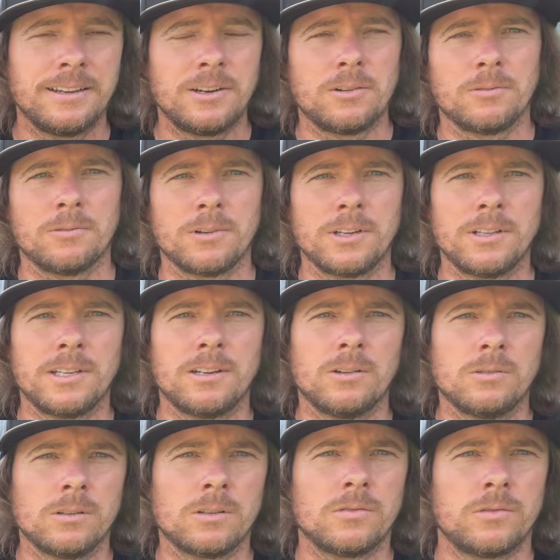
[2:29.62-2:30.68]
really
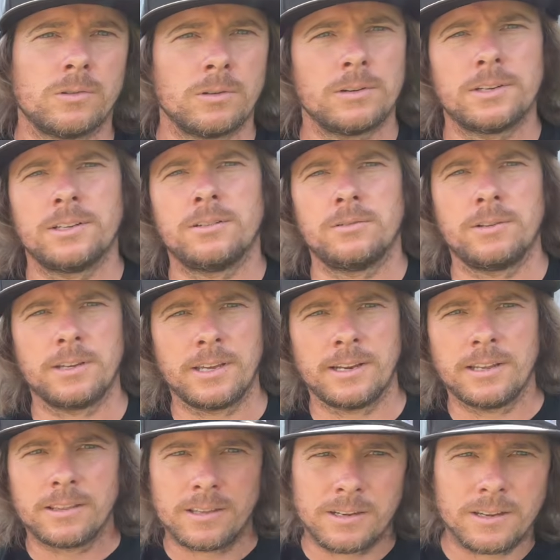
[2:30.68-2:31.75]
don't look forward to doing
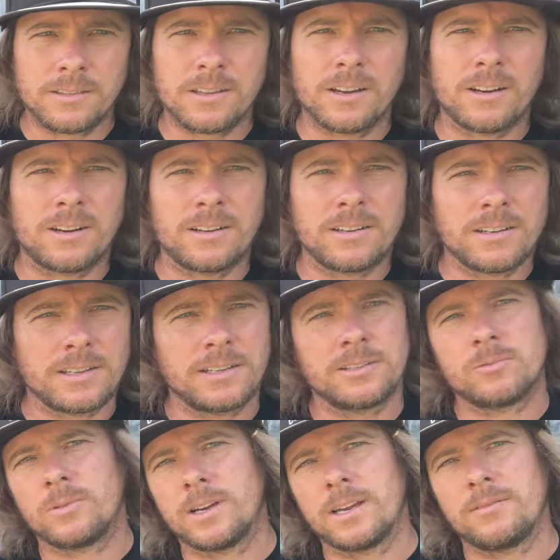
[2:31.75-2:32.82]
anything on the Honda,
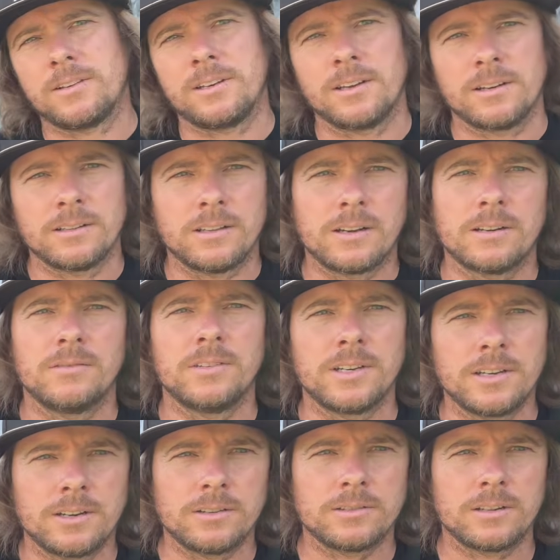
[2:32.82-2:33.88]
hence why I haven't done a lot of
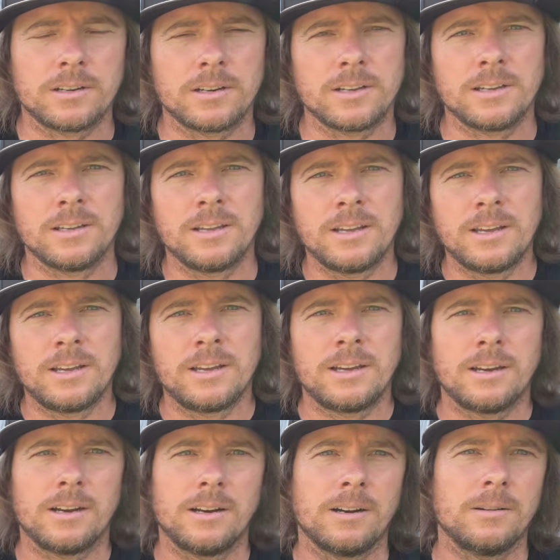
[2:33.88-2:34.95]
videos on it,
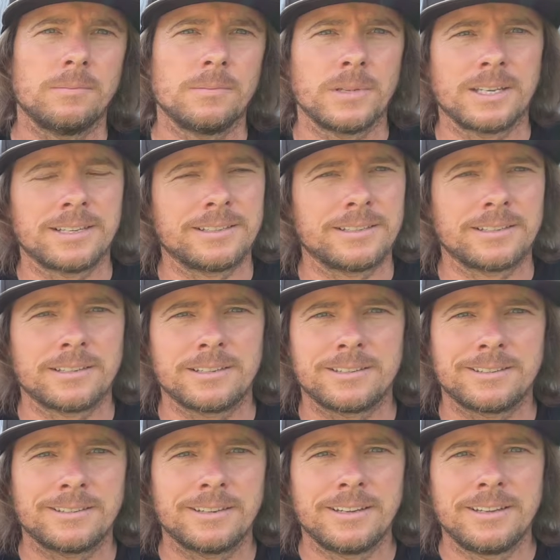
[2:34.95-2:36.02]
because
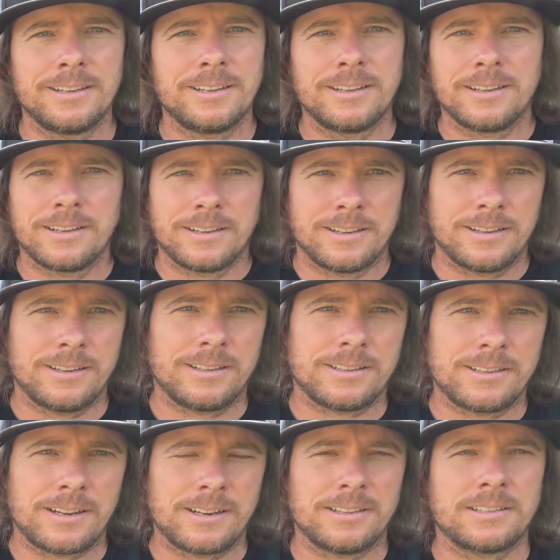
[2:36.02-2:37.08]
it's
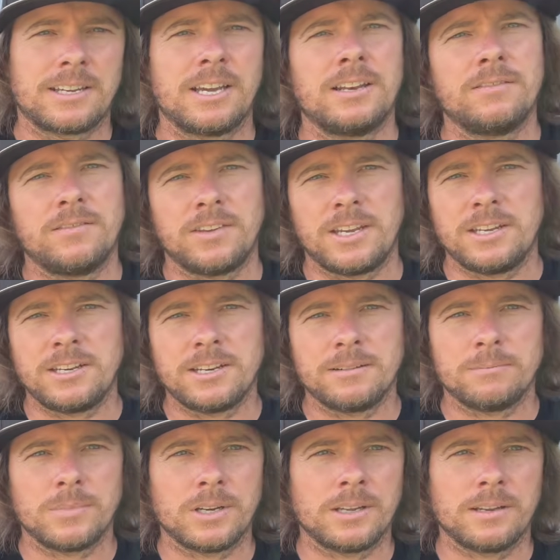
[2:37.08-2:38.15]
not as
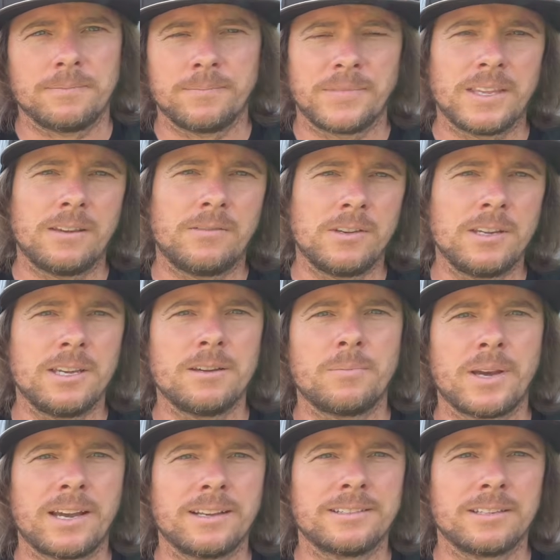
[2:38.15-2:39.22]
convenient. But if you can get
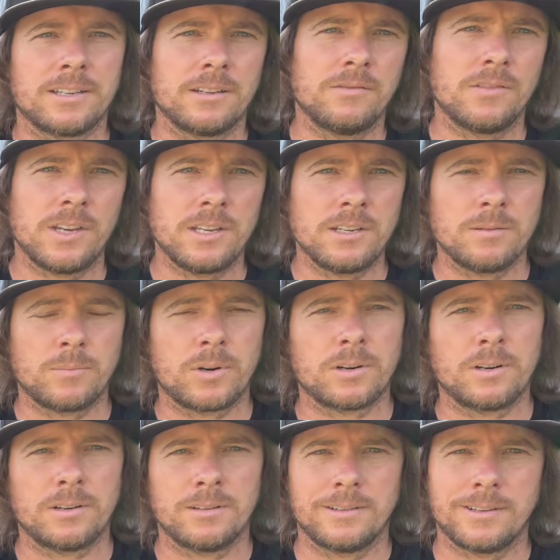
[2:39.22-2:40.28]
past the convenient
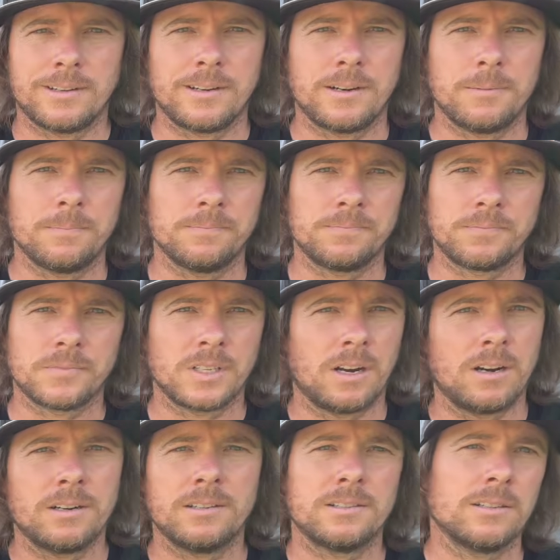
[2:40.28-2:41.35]
part,
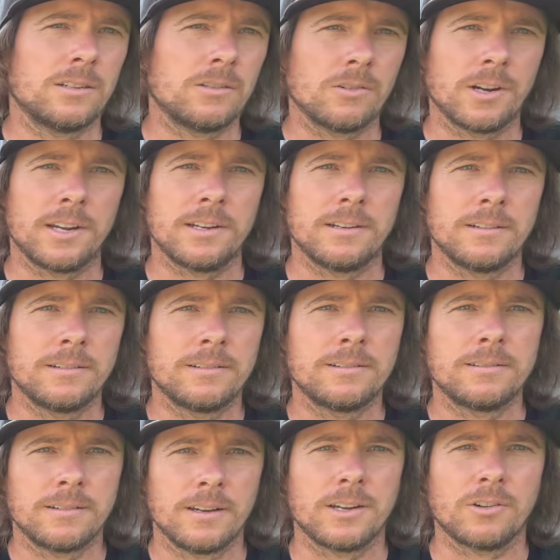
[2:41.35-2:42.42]
Honda's a great
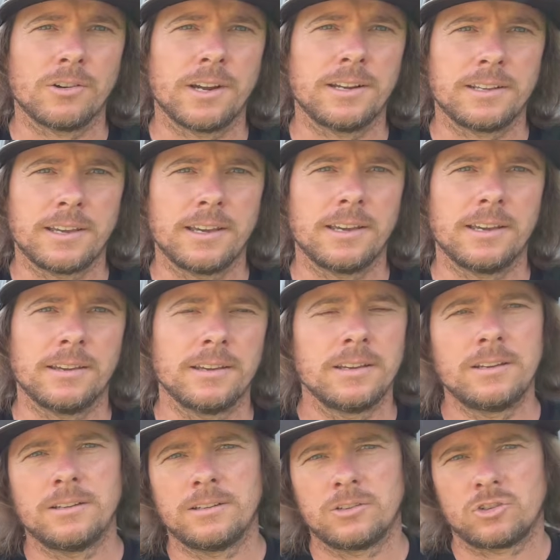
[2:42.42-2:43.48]
K
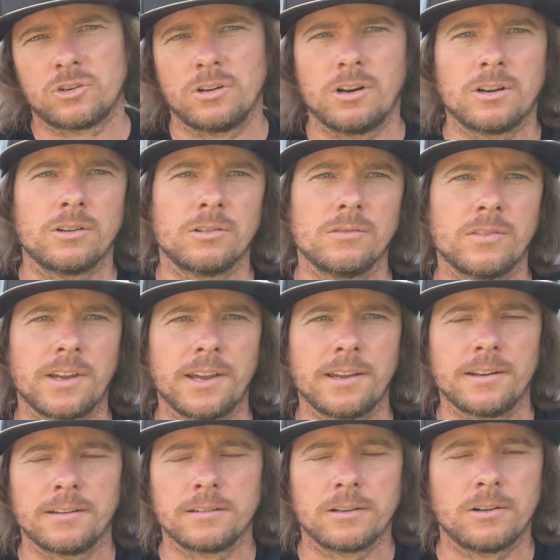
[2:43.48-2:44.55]
truck or
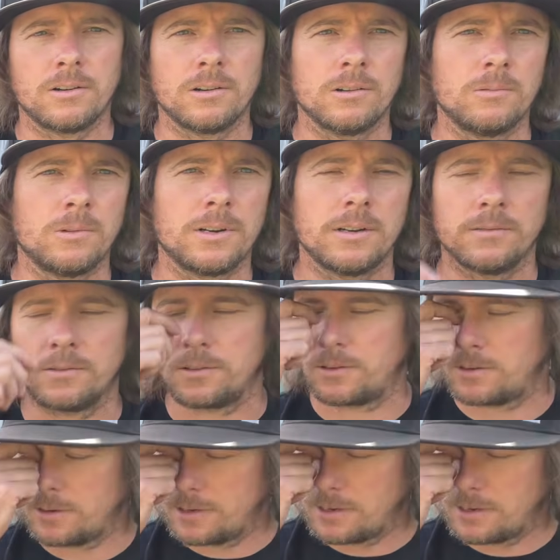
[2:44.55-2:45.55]
van, car, whatever.